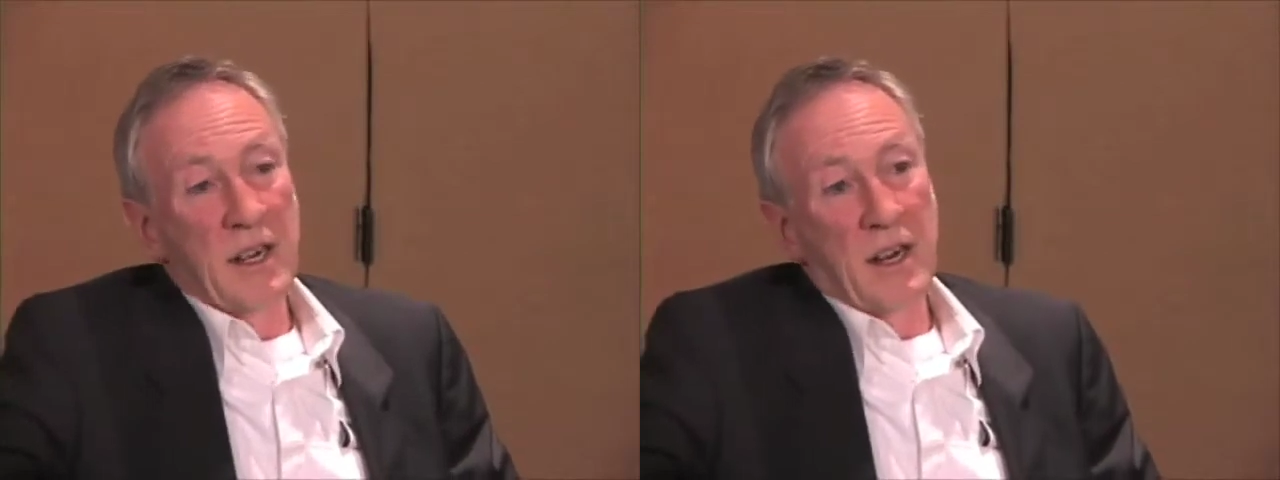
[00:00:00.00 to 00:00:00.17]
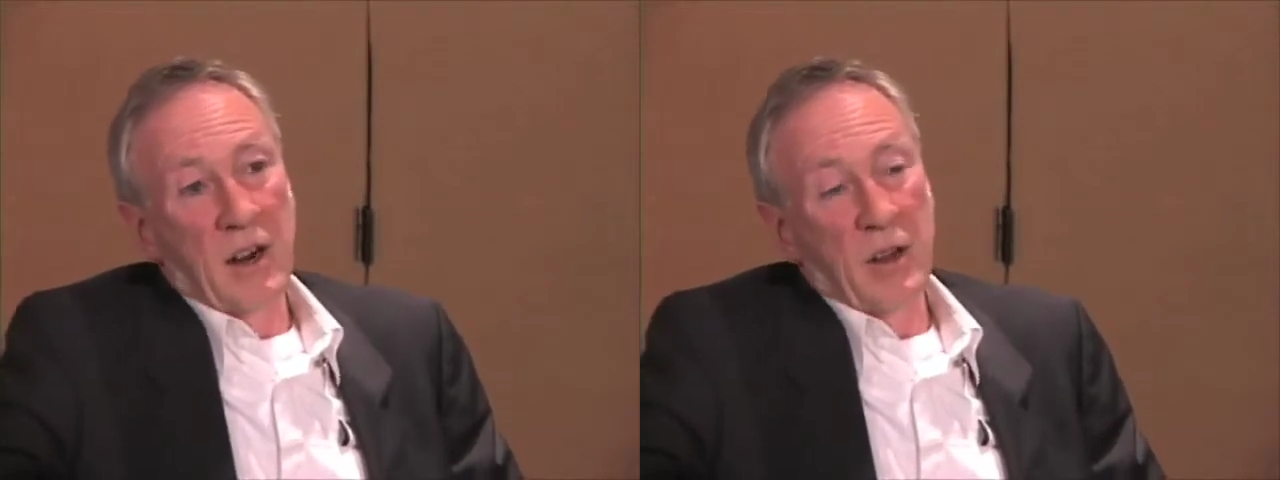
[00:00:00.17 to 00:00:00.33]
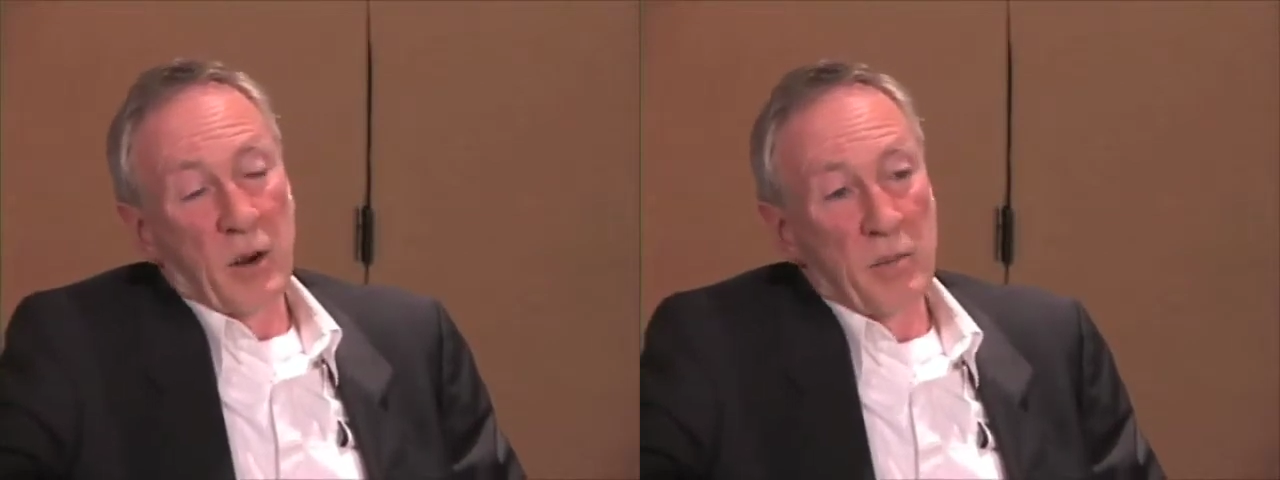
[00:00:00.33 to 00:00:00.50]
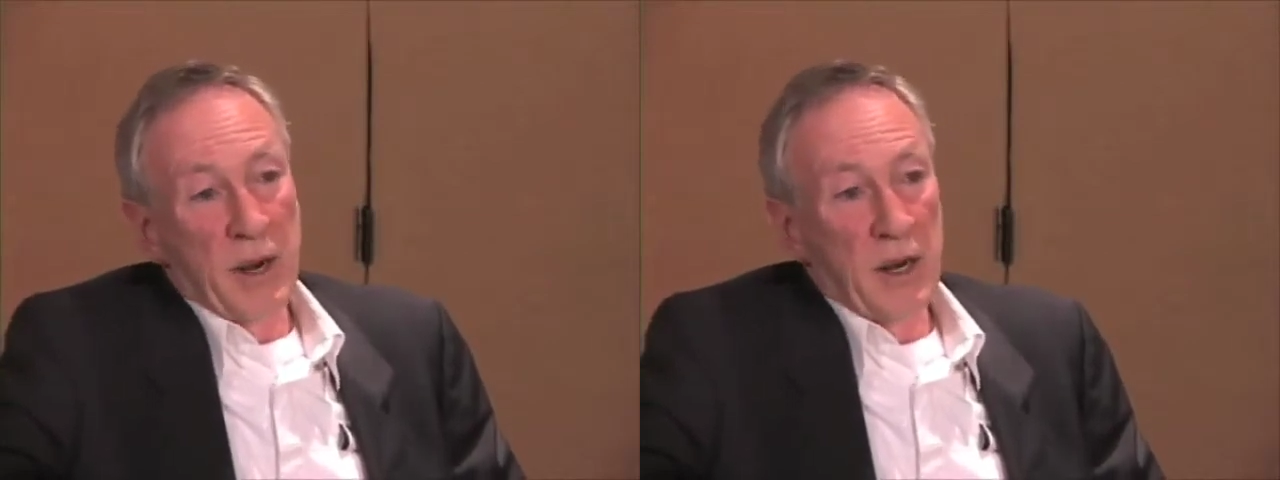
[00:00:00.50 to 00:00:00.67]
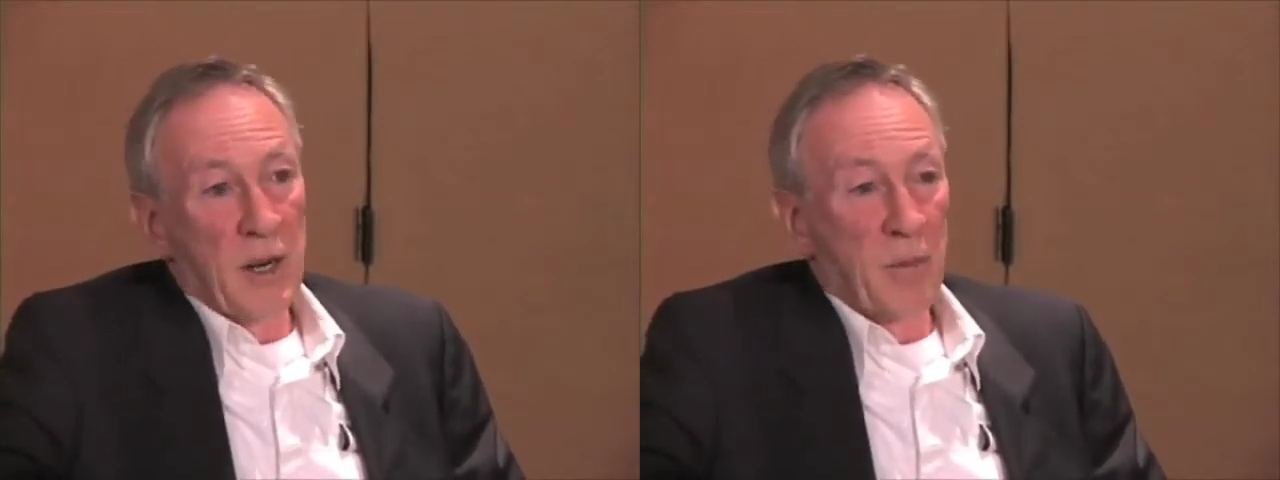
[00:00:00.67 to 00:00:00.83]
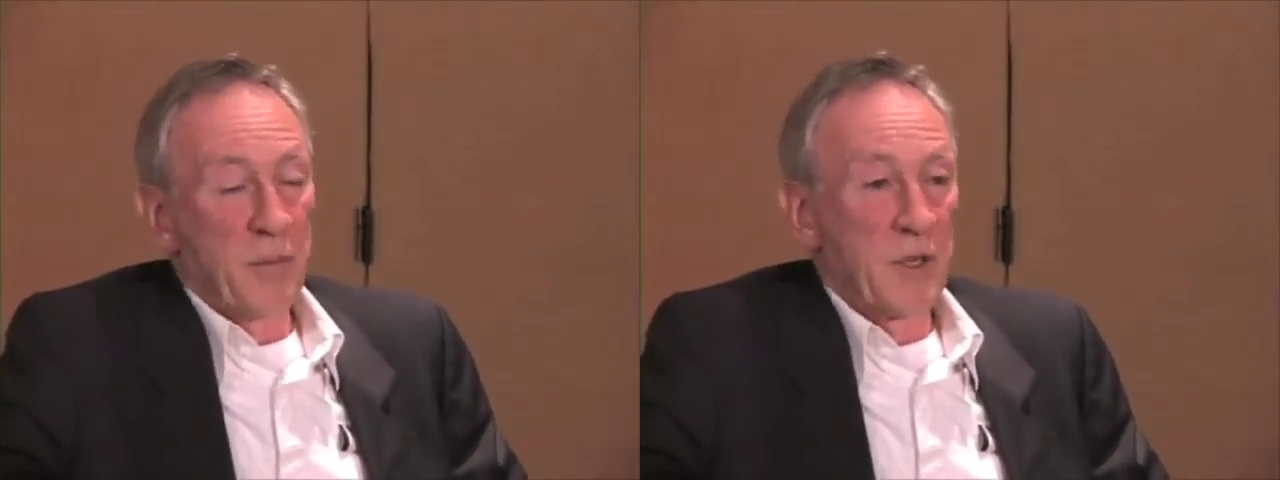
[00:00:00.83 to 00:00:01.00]
Are there
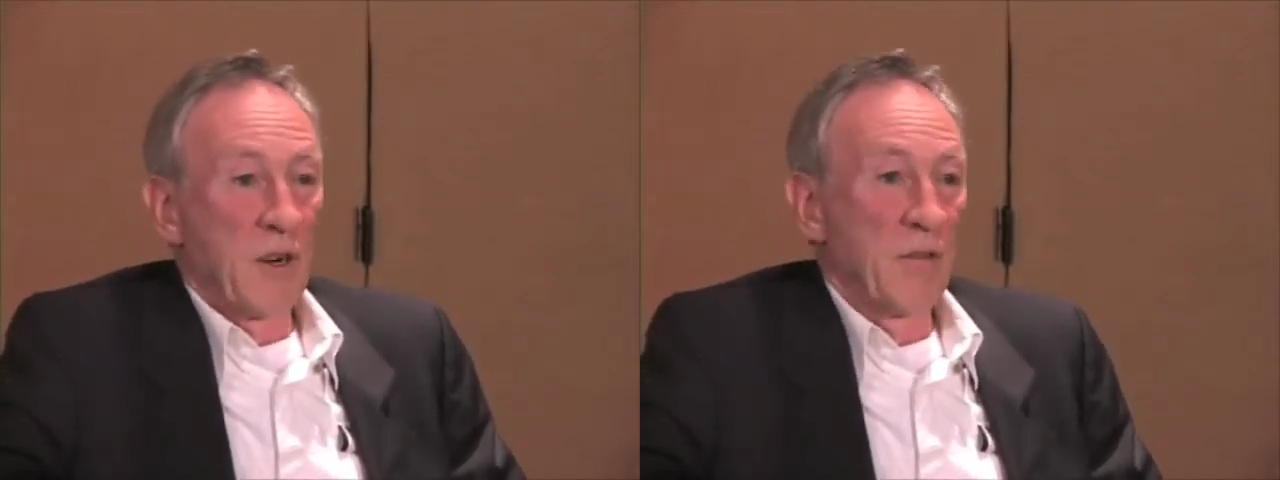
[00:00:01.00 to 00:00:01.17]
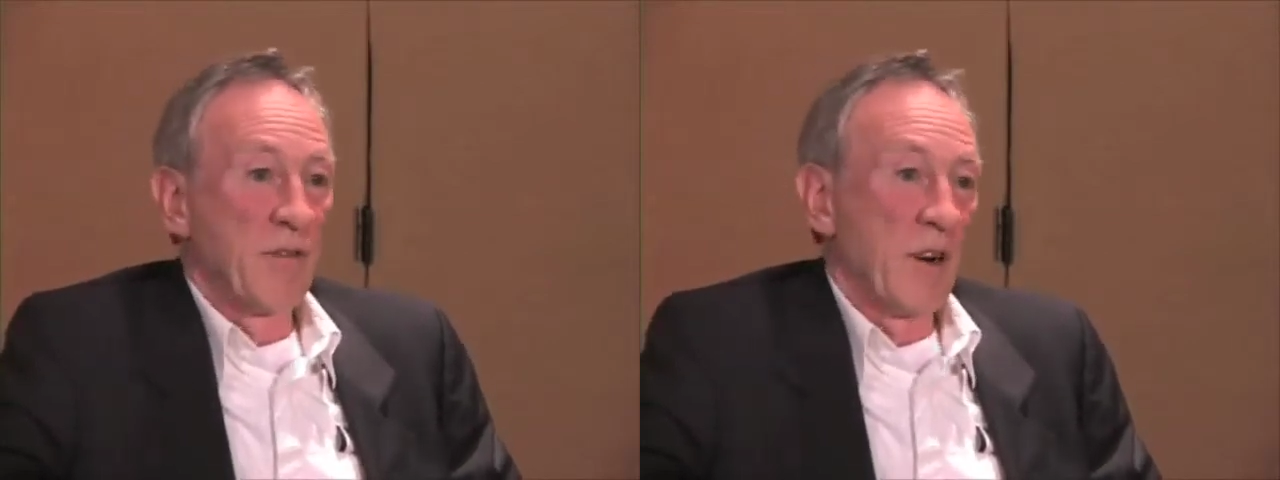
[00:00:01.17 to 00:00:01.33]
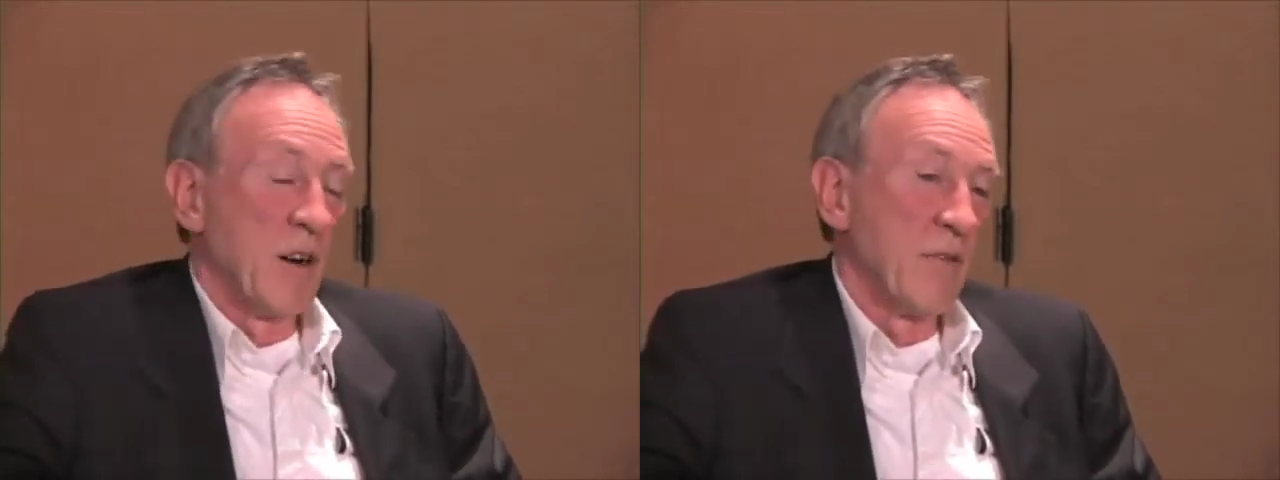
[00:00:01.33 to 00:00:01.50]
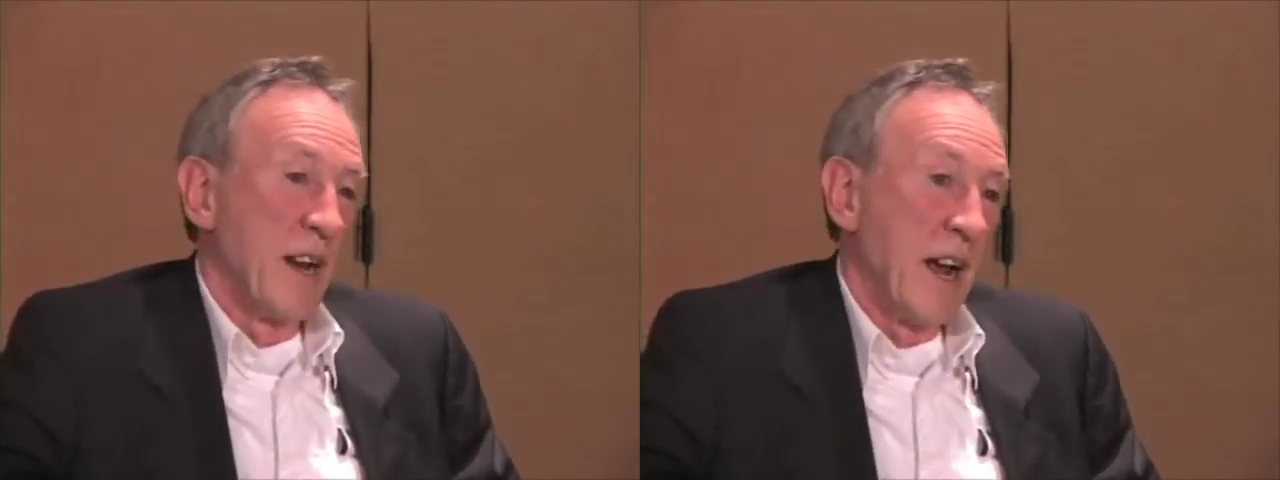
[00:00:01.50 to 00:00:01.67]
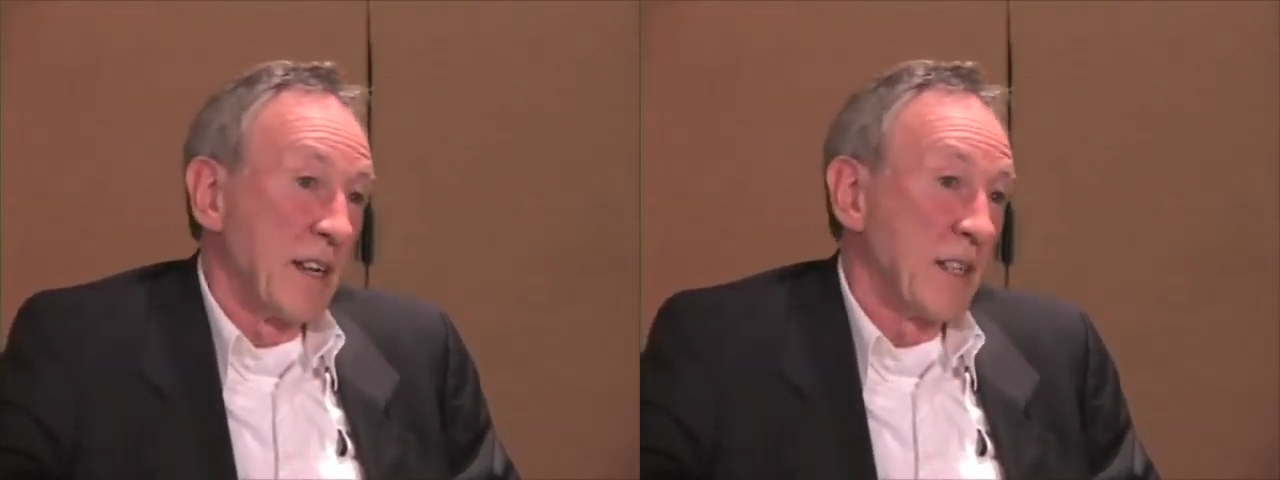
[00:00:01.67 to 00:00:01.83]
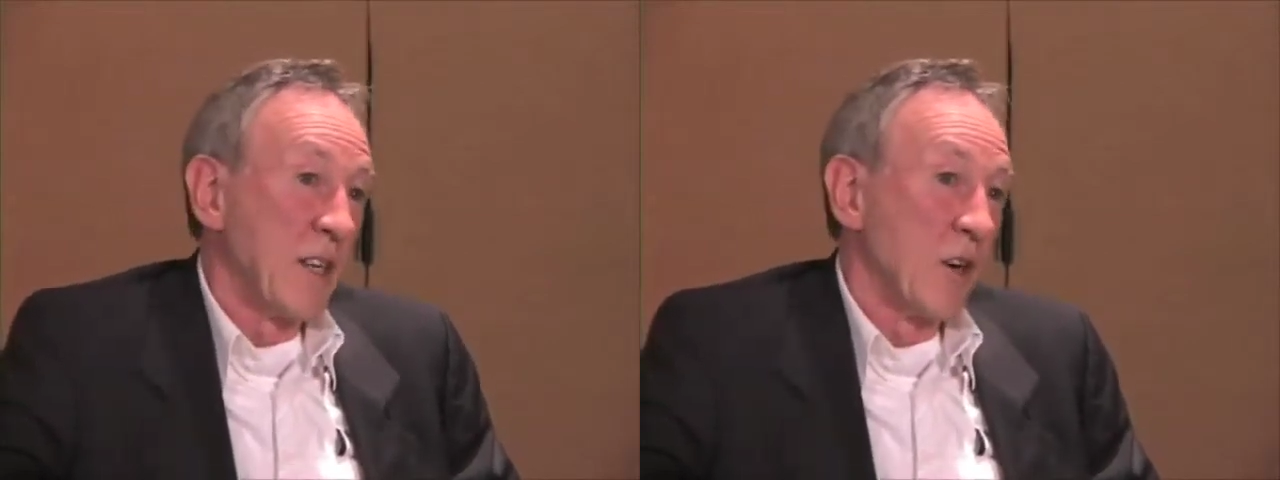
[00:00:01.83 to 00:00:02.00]
buildups of nasty